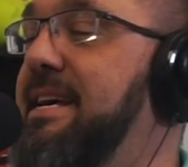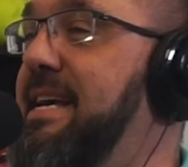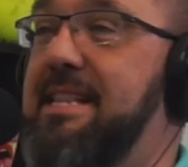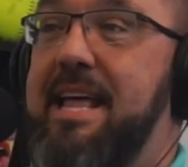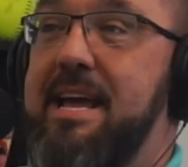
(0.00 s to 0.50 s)

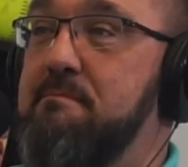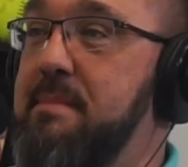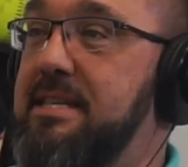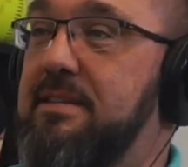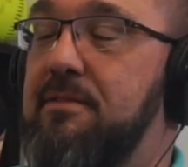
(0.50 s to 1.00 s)
He liked
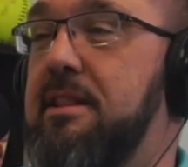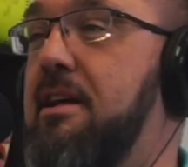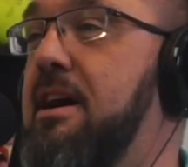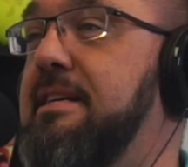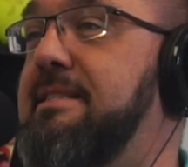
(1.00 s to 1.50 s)
Mitch for the
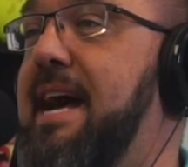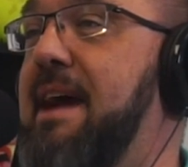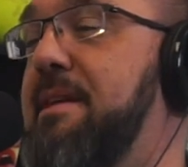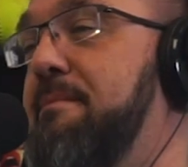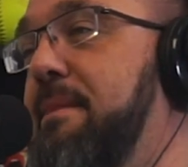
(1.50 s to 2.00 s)
longest
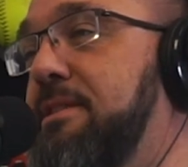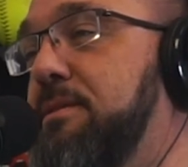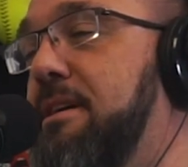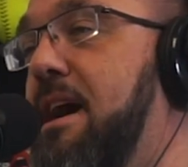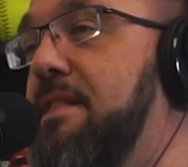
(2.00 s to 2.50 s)
time. Then Mitch
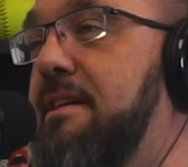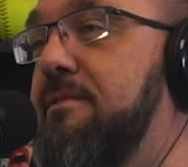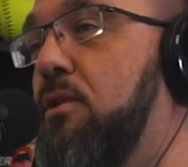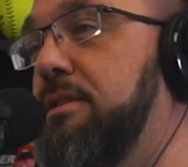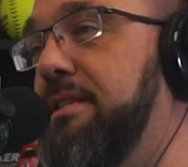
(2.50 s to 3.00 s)
was gone. Then,
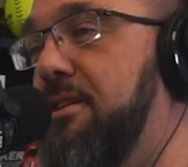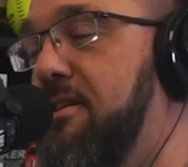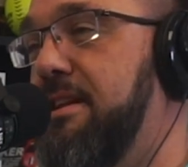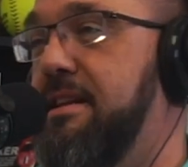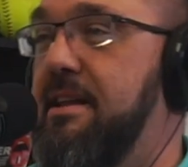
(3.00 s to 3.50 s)
of course, he
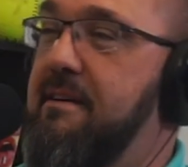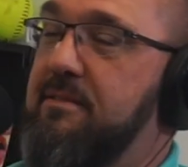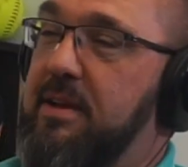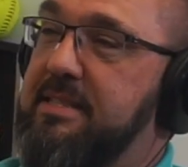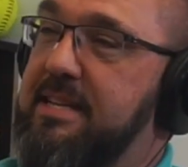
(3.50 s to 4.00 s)
turned and
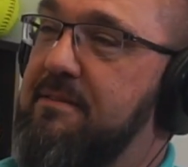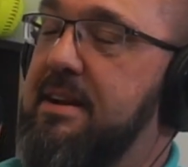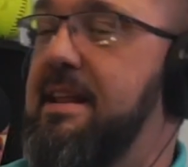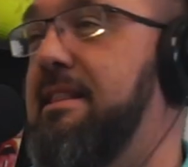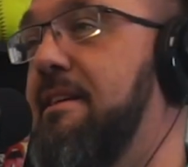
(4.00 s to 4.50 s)
everything's
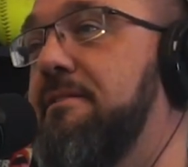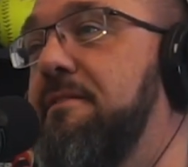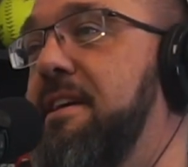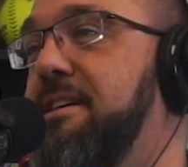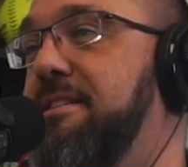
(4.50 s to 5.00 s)
different. And then he loves
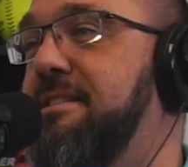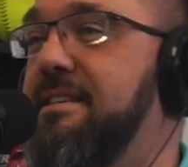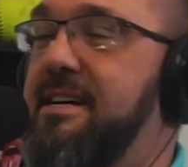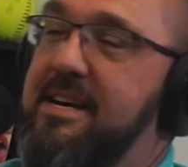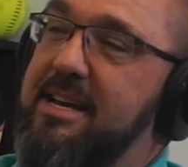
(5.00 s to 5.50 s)
Fields,
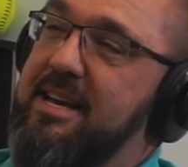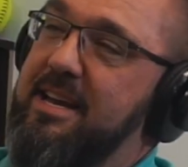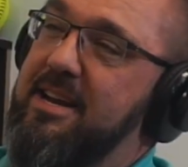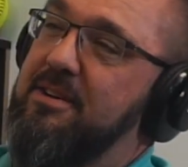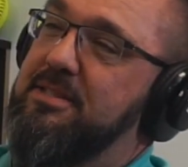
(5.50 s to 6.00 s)

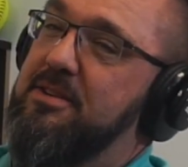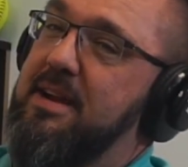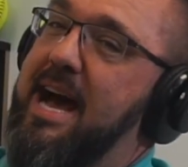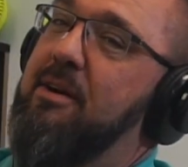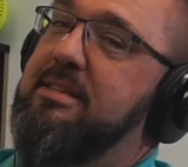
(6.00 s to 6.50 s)
you know. So
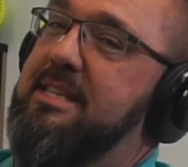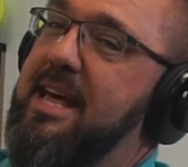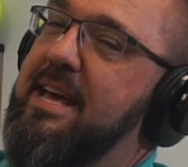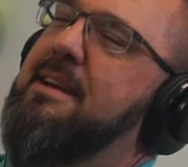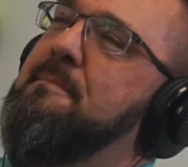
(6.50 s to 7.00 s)
now it's
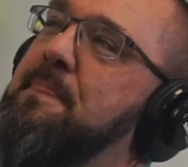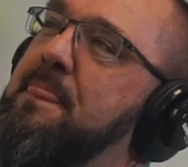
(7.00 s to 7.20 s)
like,